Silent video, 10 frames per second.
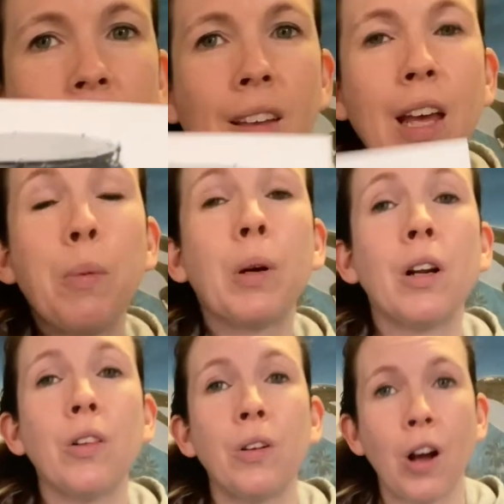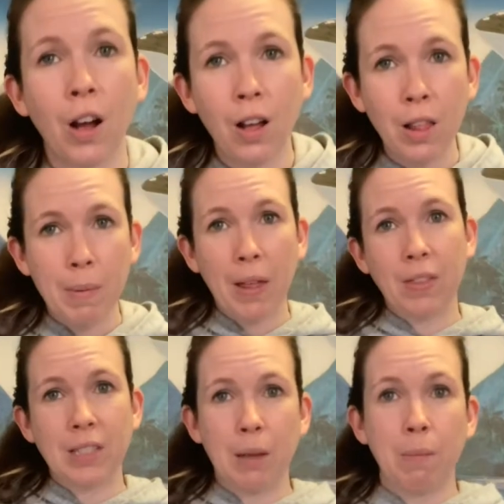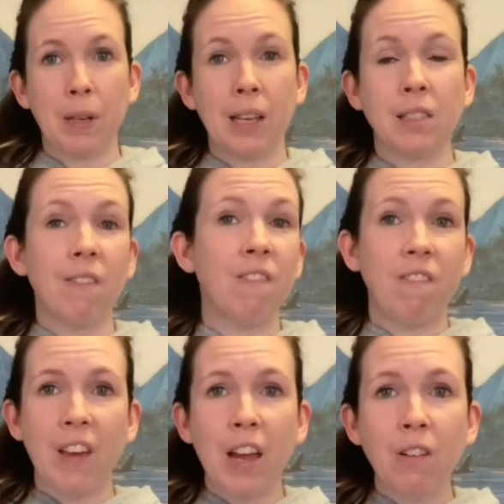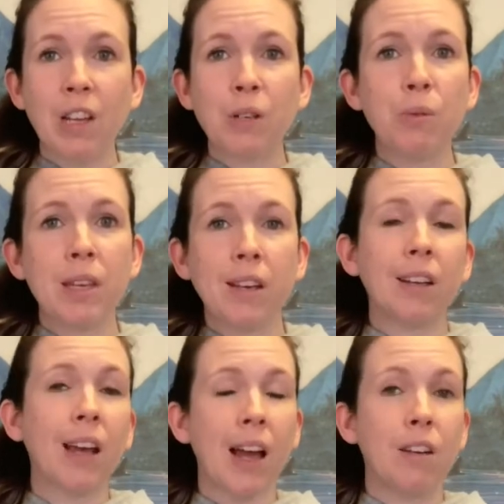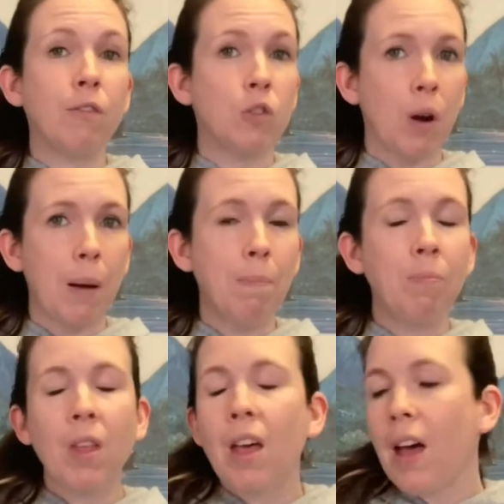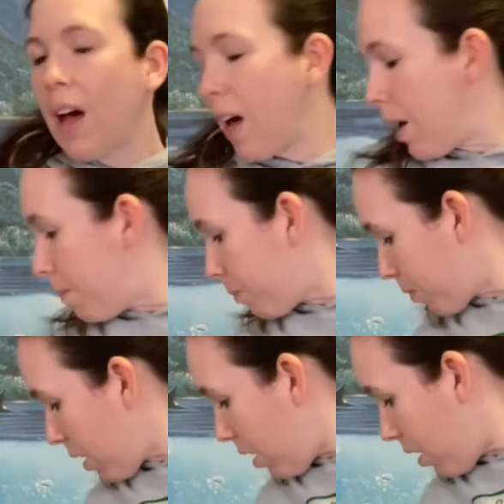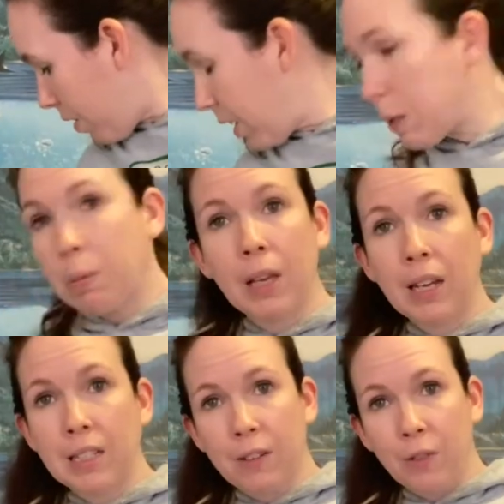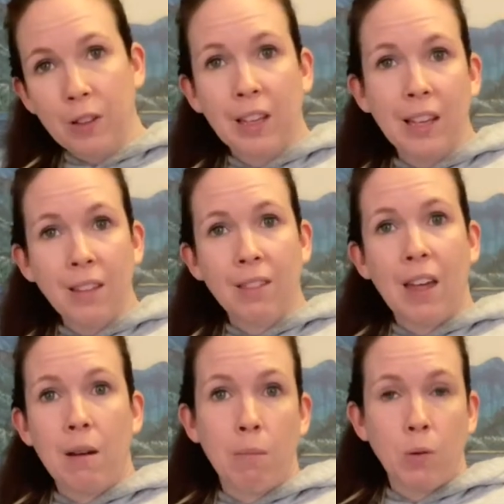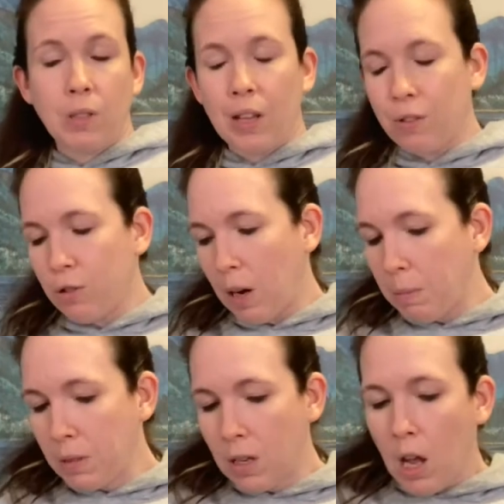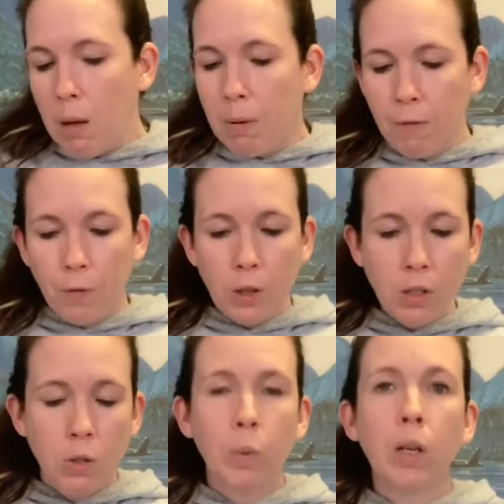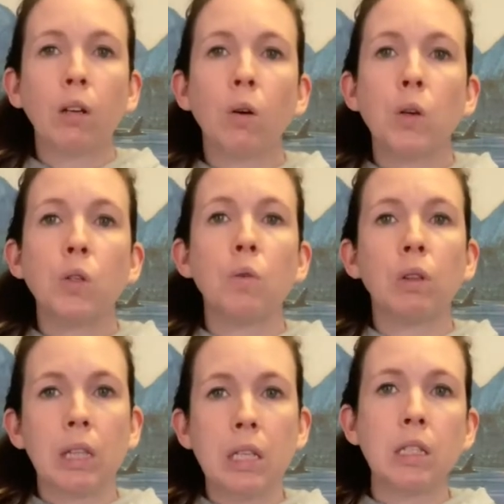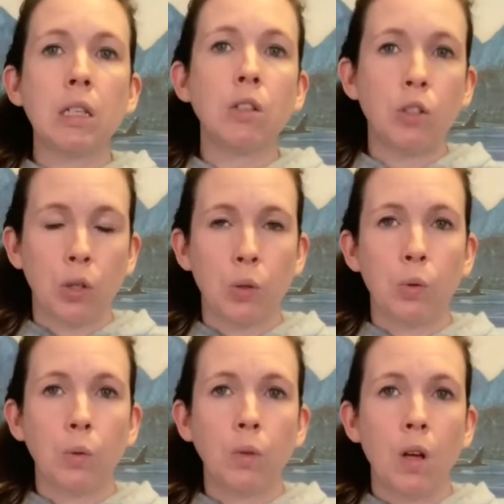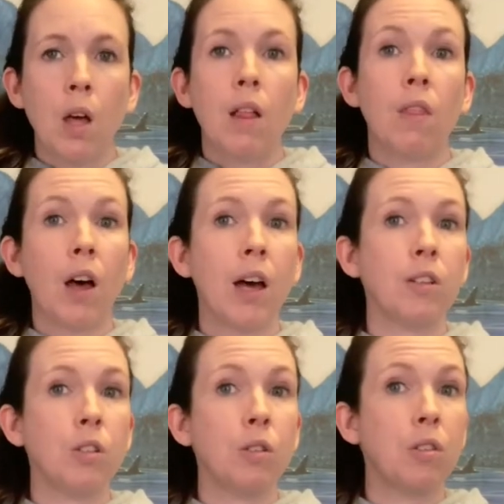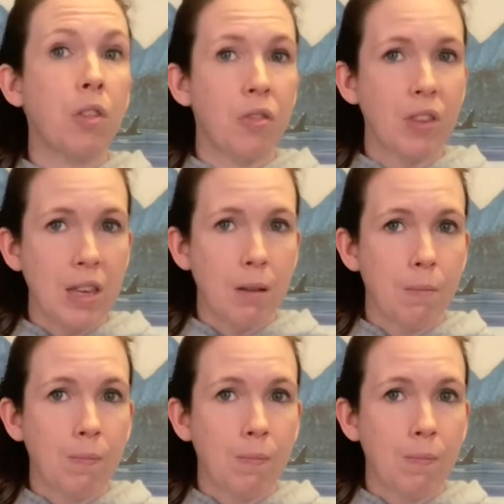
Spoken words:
And we're going to learn all about the timpani. It's a very unique kind of drum that is played differently than most other drums. But first, we are going to listen to the hunter's theme.